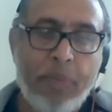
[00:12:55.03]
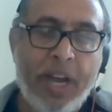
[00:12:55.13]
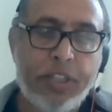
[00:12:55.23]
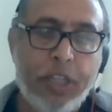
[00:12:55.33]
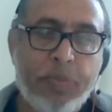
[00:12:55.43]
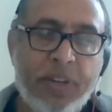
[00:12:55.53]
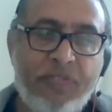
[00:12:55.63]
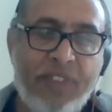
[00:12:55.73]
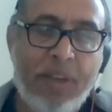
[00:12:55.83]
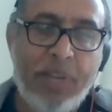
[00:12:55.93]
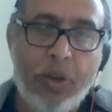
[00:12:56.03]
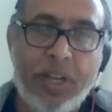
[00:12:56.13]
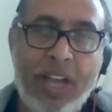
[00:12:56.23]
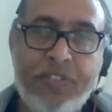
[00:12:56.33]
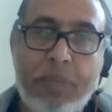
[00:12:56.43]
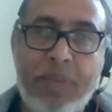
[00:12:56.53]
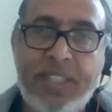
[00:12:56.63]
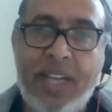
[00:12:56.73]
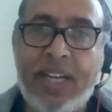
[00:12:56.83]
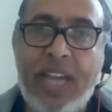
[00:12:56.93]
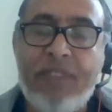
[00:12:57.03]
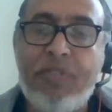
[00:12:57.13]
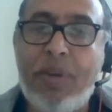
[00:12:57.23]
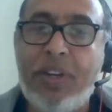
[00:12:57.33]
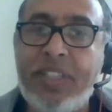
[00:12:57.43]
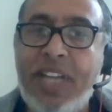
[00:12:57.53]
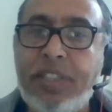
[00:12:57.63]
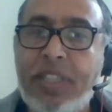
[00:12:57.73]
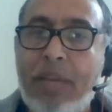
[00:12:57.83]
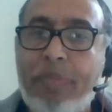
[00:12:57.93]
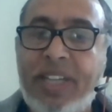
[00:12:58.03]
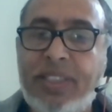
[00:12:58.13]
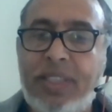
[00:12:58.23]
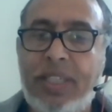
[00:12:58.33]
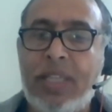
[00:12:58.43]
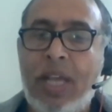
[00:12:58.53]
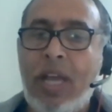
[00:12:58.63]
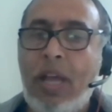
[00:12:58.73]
my adoptive family look after me, take care of me on a day-to-day basis,